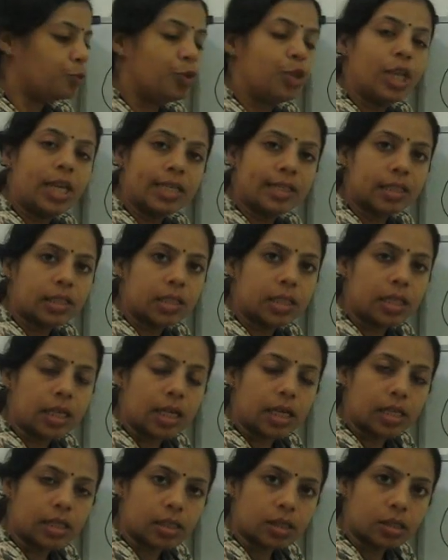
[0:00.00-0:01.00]

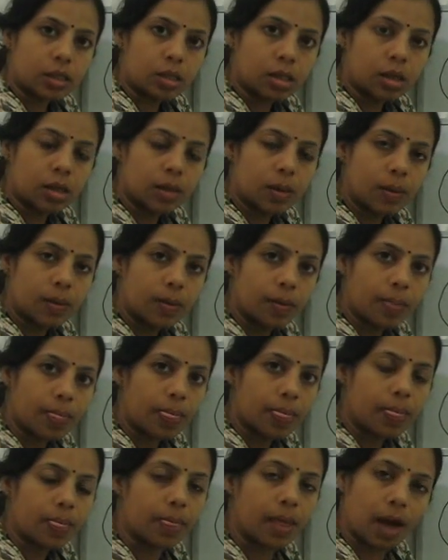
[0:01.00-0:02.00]
This is
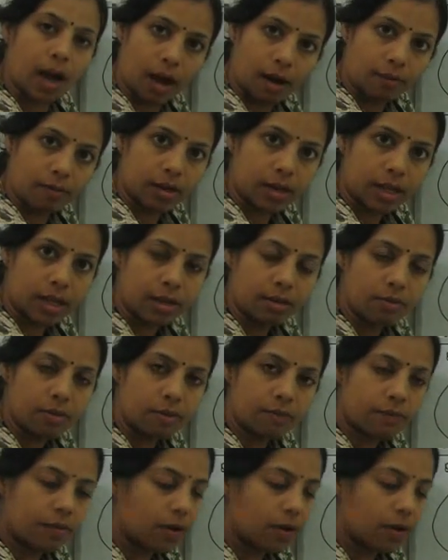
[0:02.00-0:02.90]
our given